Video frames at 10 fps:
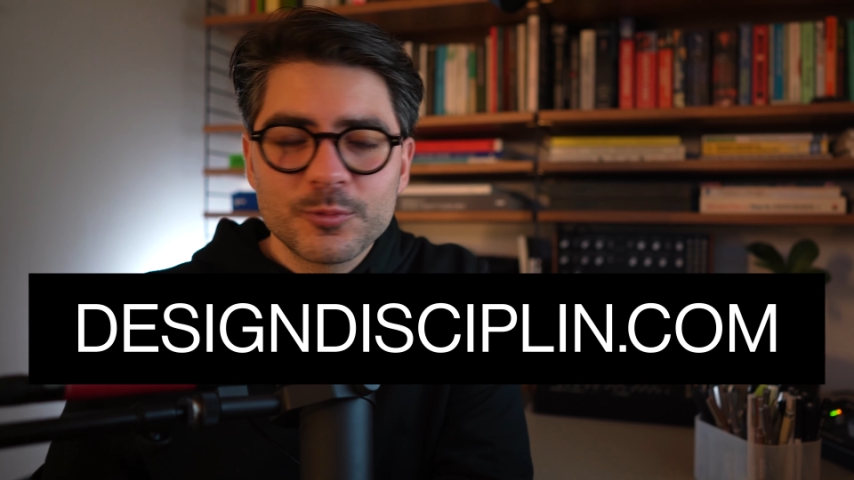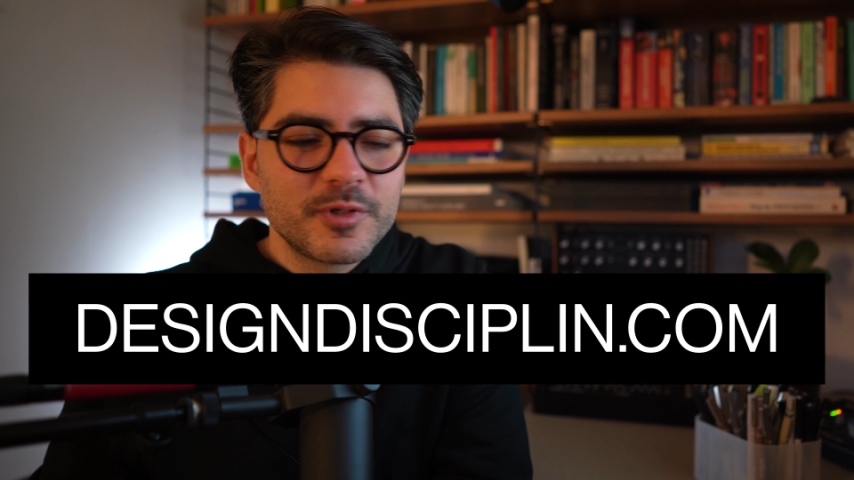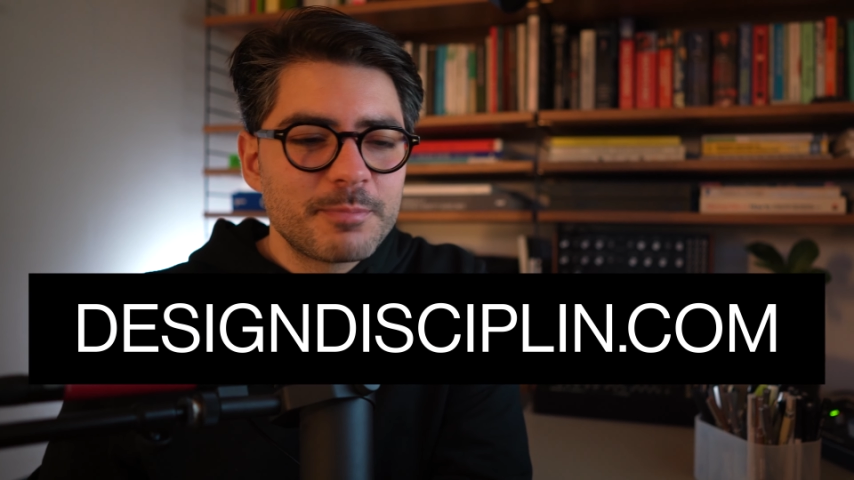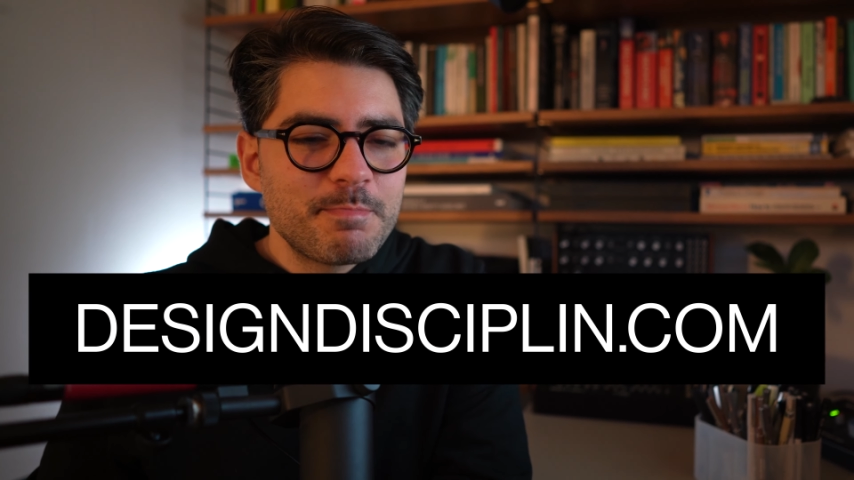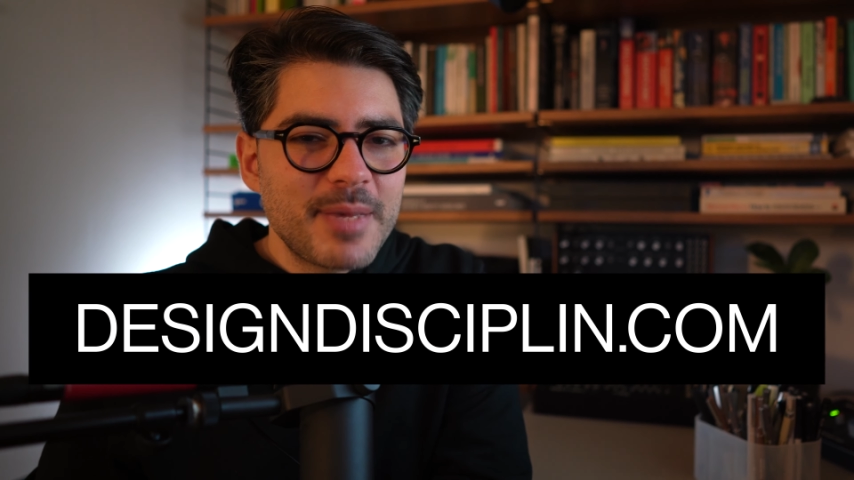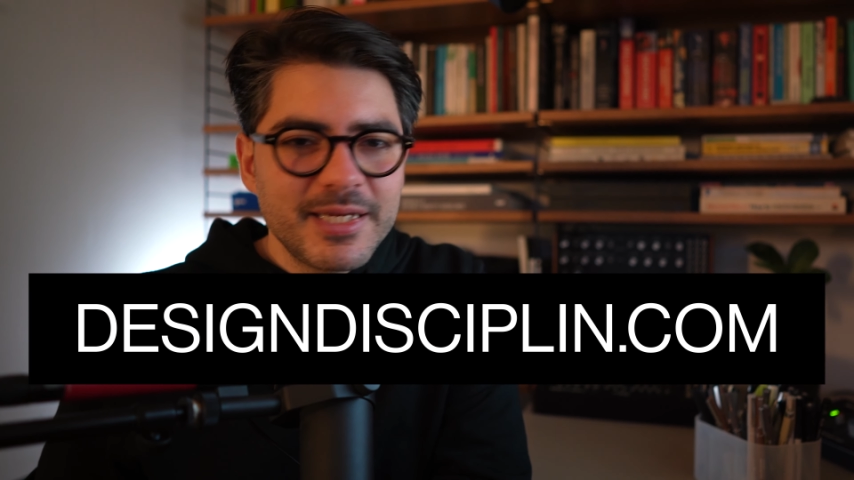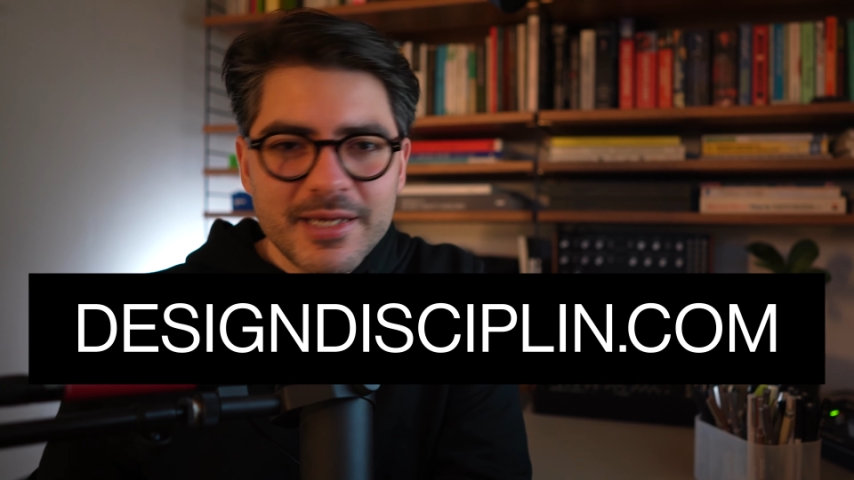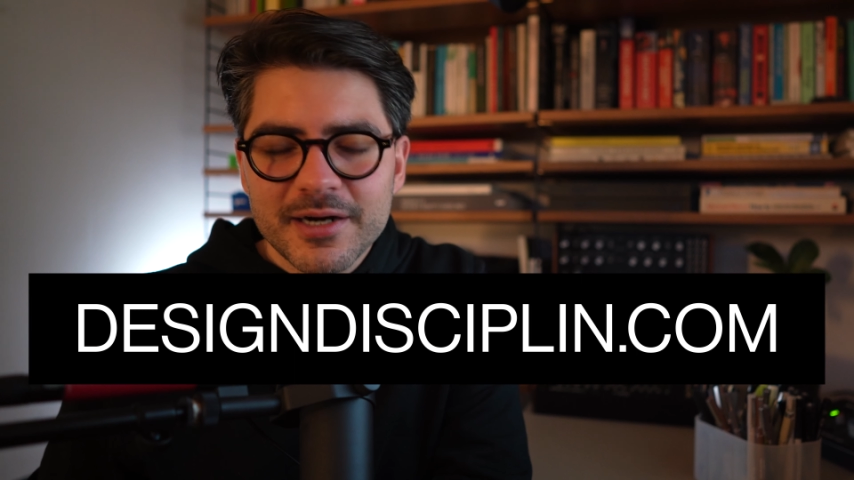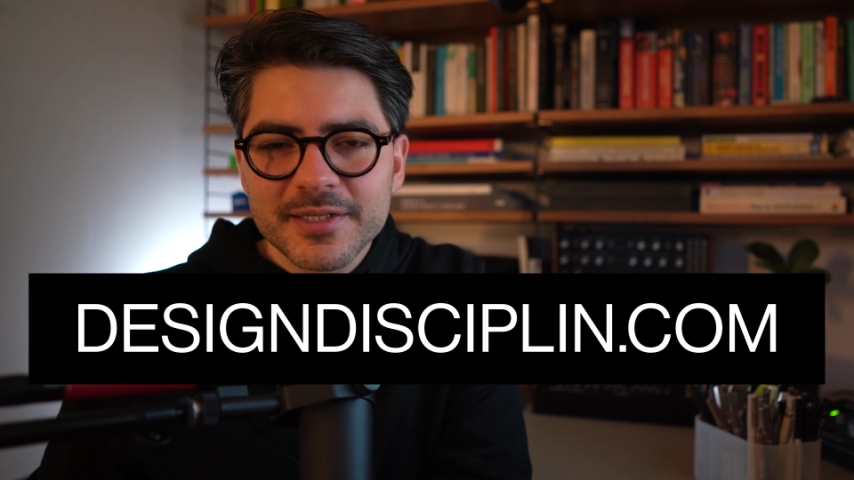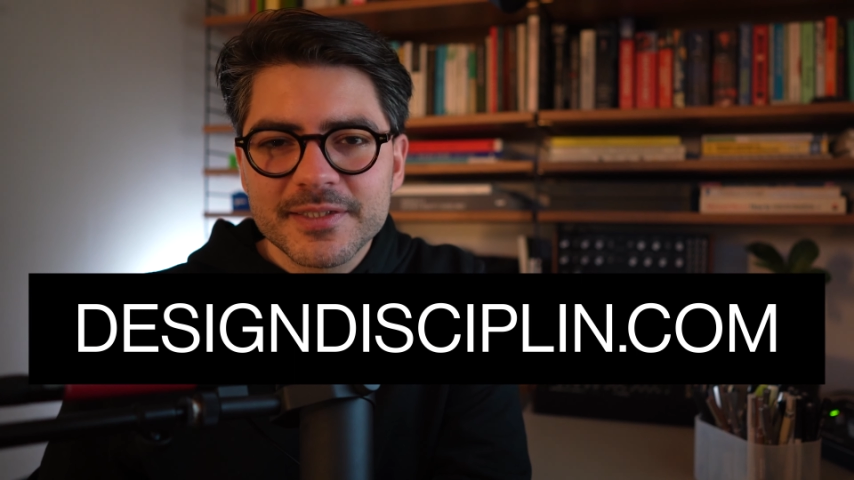with
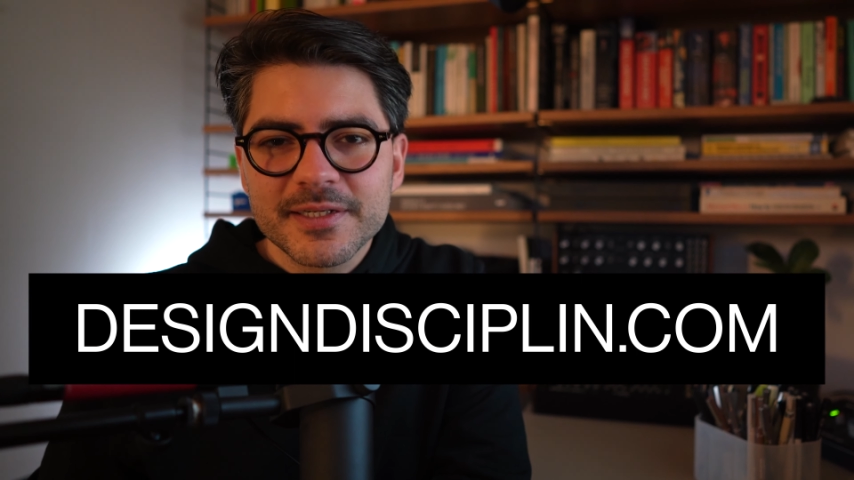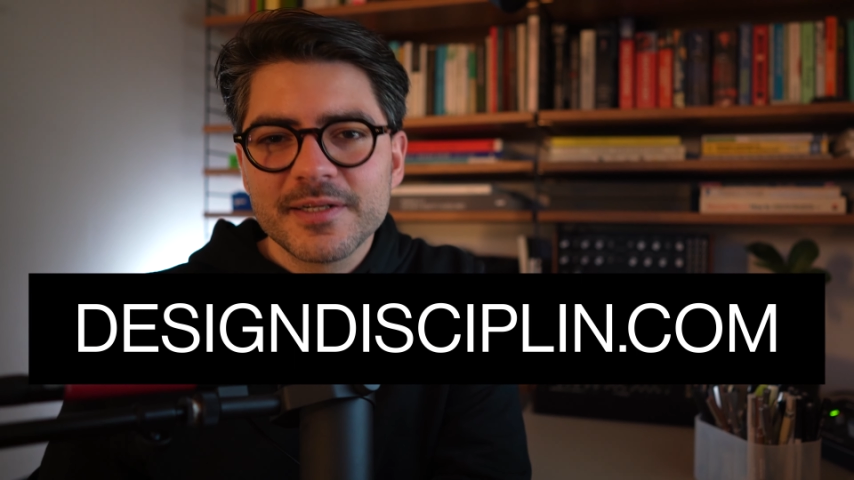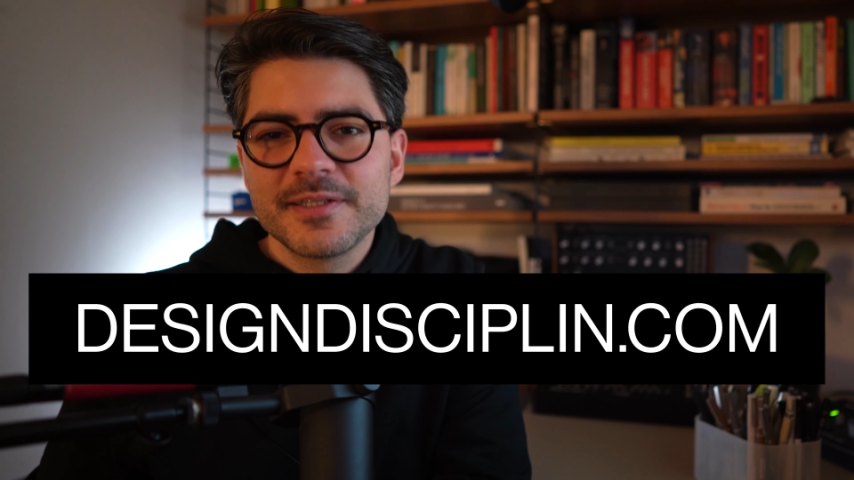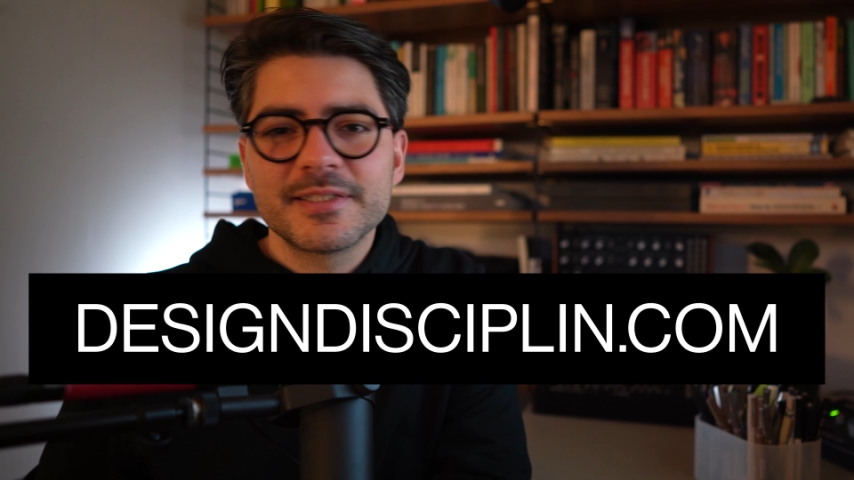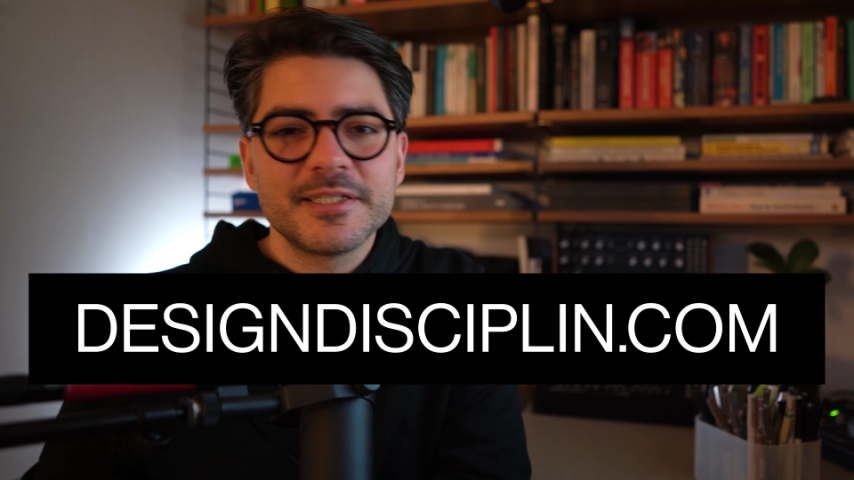many articles